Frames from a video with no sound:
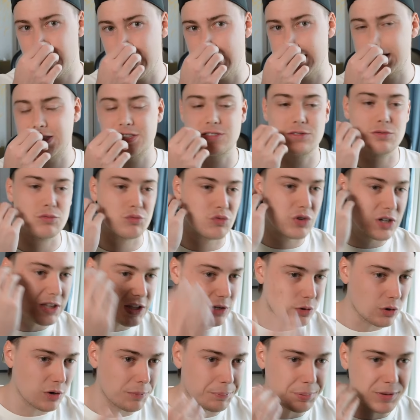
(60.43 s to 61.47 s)
It's
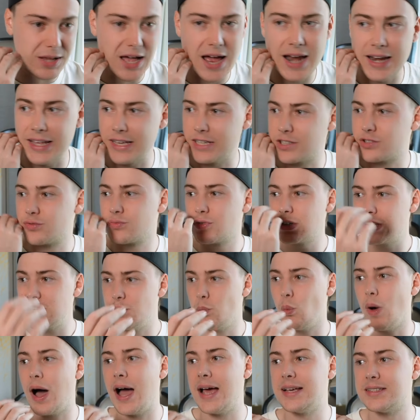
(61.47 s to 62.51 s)
really good at planning. It's really
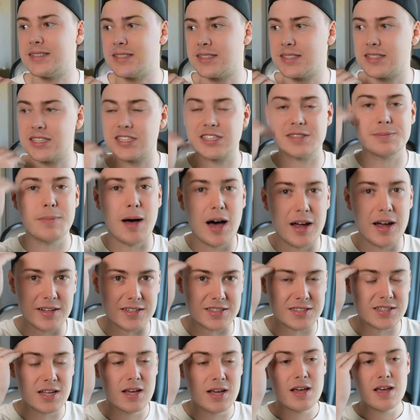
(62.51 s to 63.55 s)
wise. It's the
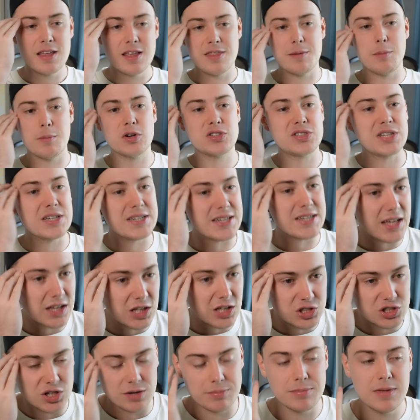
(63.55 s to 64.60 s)
smartest, the most
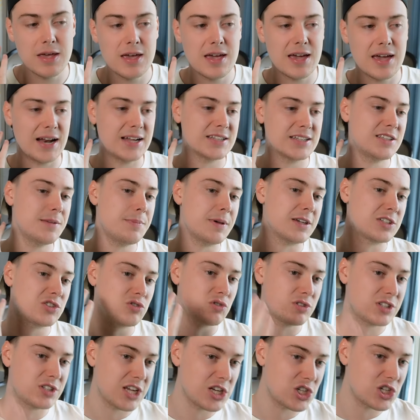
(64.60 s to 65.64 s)
intelligent. It has the best
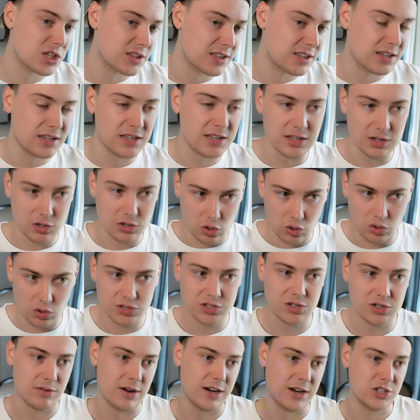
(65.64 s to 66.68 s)
strategic thinking and
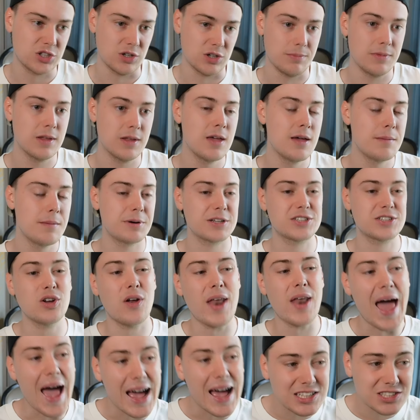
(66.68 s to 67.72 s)
course correction. But it's
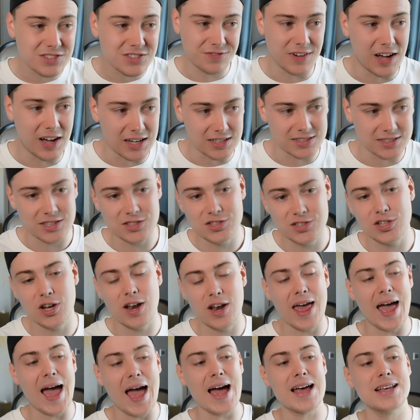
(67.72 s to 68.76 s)
not as fast. It's
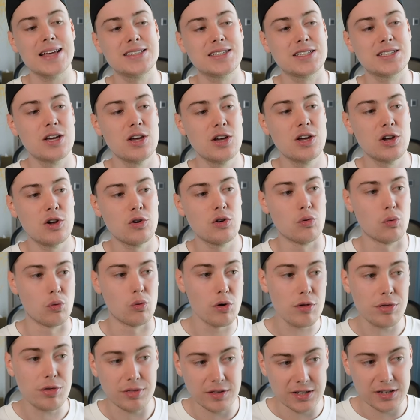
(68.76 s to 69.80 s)
not as
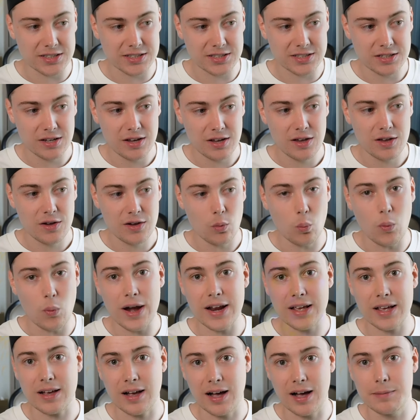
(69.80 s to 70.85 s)
ruthless
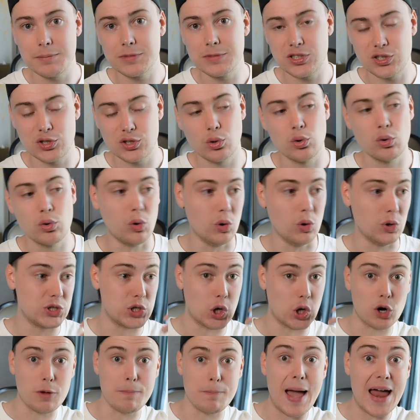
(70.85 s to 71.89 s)
when it comes to, or
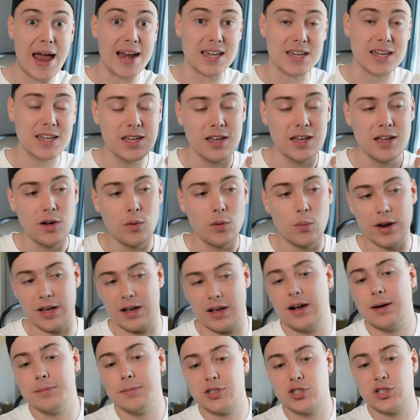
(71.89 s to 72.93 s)
dogmatic when it
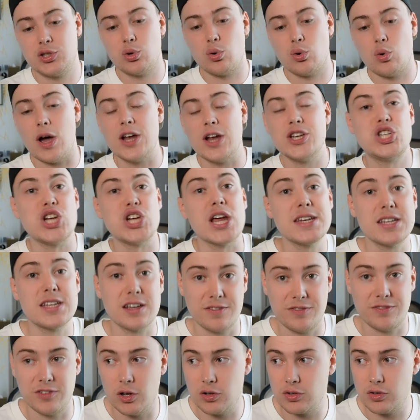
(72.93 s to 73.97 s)
comes to
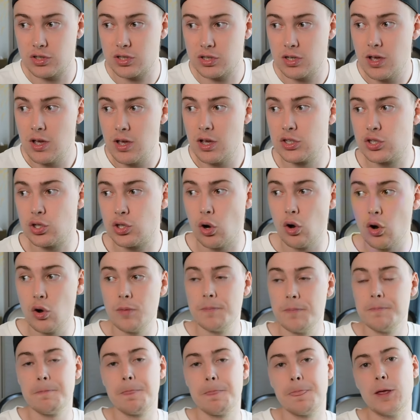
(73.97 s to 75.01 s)
agentic flows.
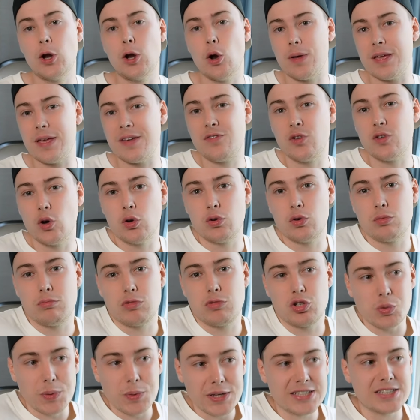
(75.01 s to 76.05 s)
So, if you're
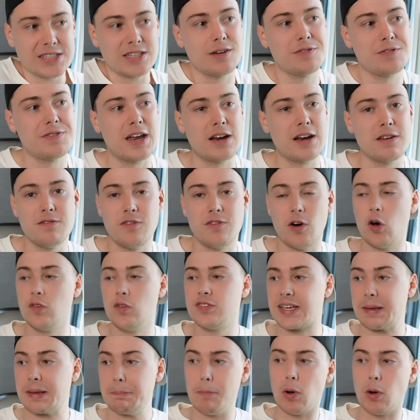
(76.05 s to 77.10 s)
doing stuff that
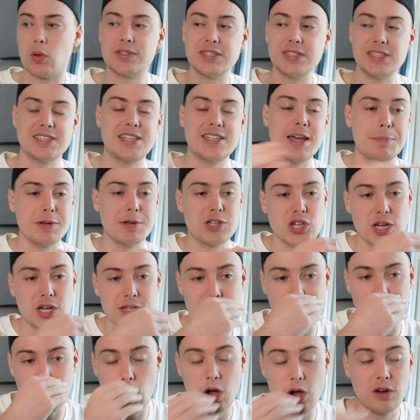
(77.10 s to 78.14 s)
involves like multi-step
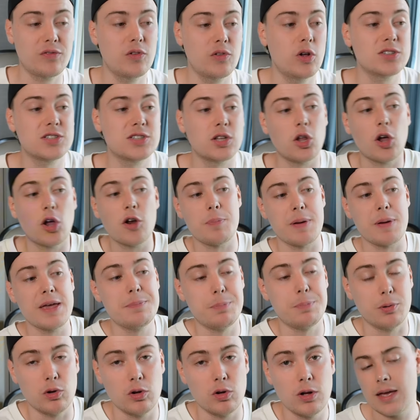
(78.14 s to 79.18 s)
agentic workflows, a lot of
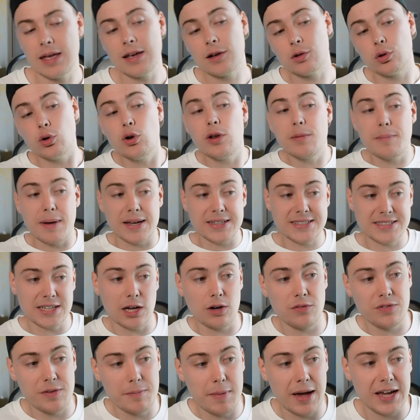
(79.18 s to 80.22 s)
people, including
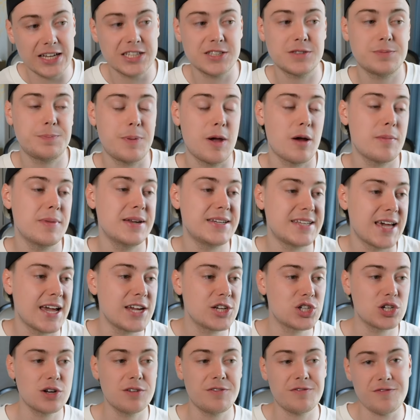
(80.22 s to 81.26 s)
myself in my
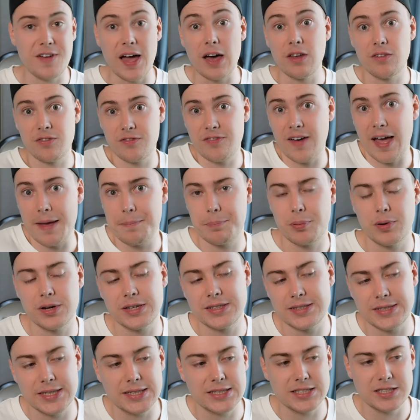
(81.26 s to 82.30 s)
experimentation, have found
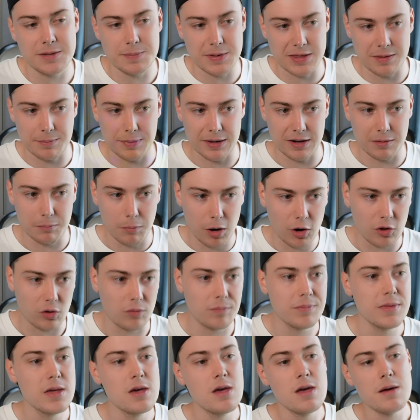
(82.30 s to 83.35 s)
5.6 to be the better
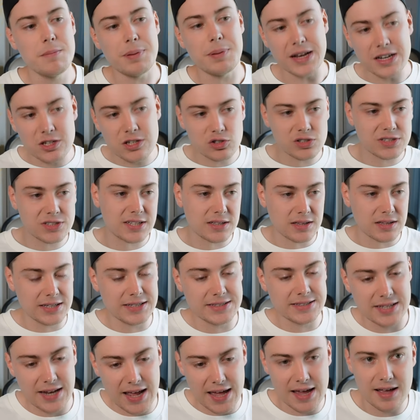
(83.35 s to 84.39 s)
model. But interestingly,
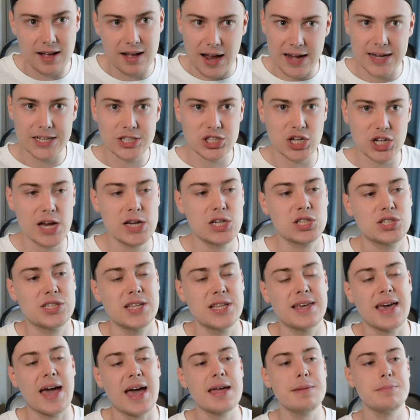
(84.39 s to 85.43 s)
today kind of changes the
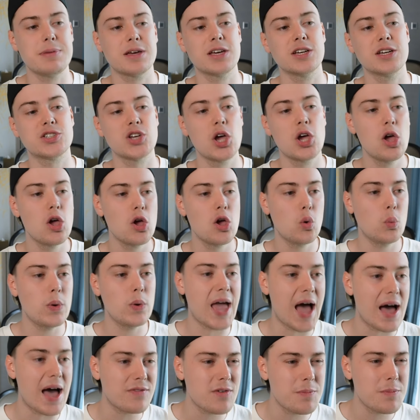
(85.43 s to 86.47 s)
game because we
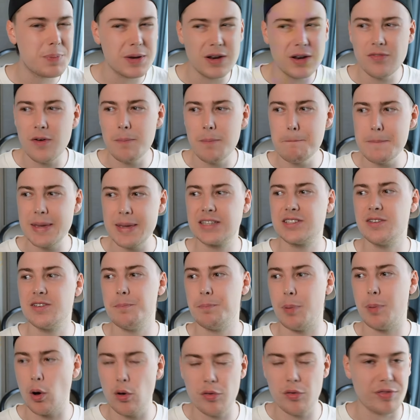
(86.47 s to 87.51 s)
have a bit of a mix
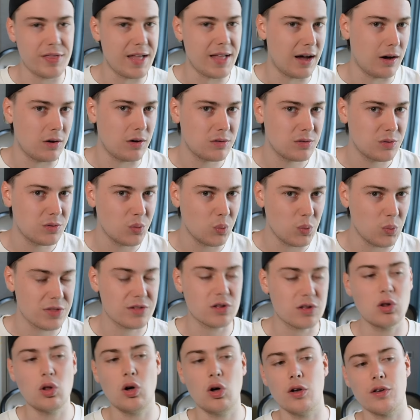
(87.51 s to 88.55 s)
of both now with
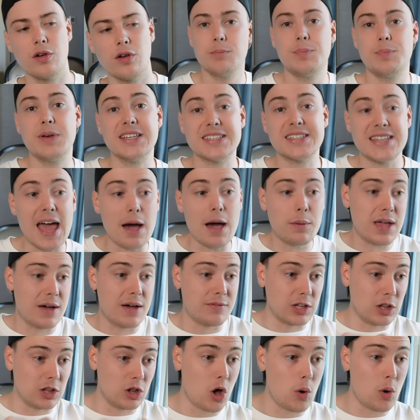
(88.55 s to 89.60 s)
Claude. Because now we have
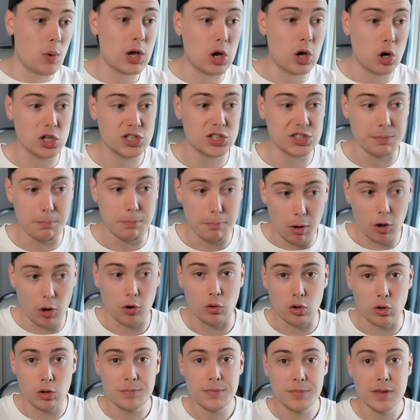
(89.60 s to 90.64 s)
a lower cost
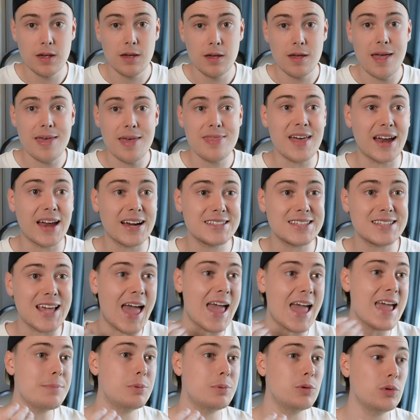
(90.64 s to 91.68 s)
model that is
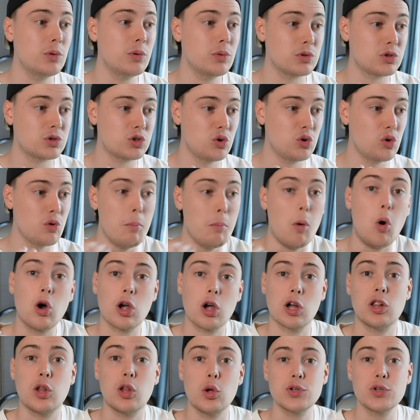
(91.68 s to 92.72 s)
able to more
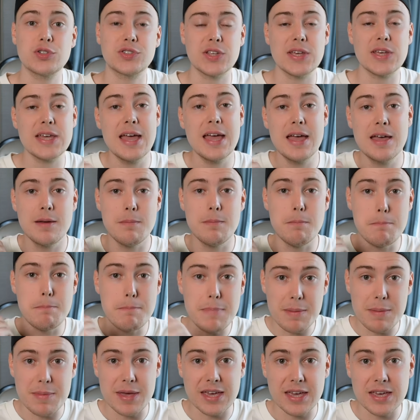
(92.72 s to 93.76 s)
closely
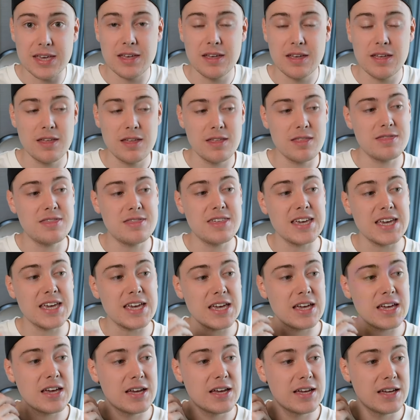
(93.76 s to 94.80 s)
mimic
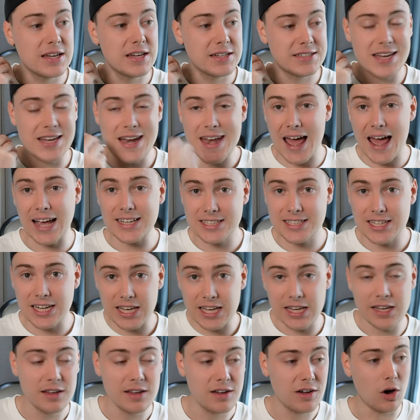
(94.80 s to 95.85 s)
the
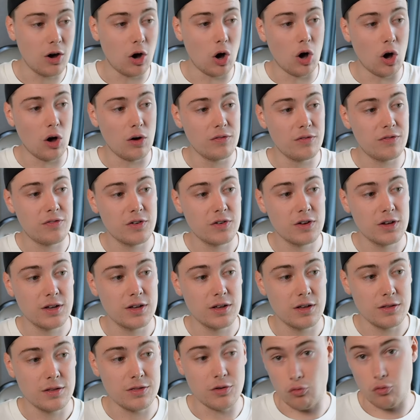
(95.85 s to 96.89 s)
tenacity of
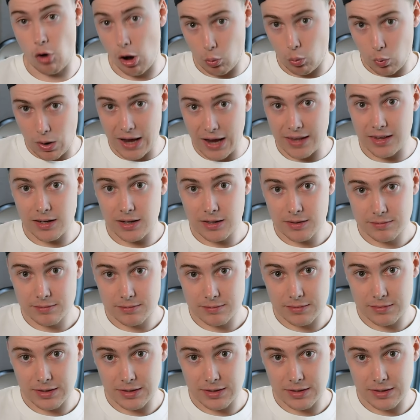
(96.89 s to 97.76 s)
the Rottweiler.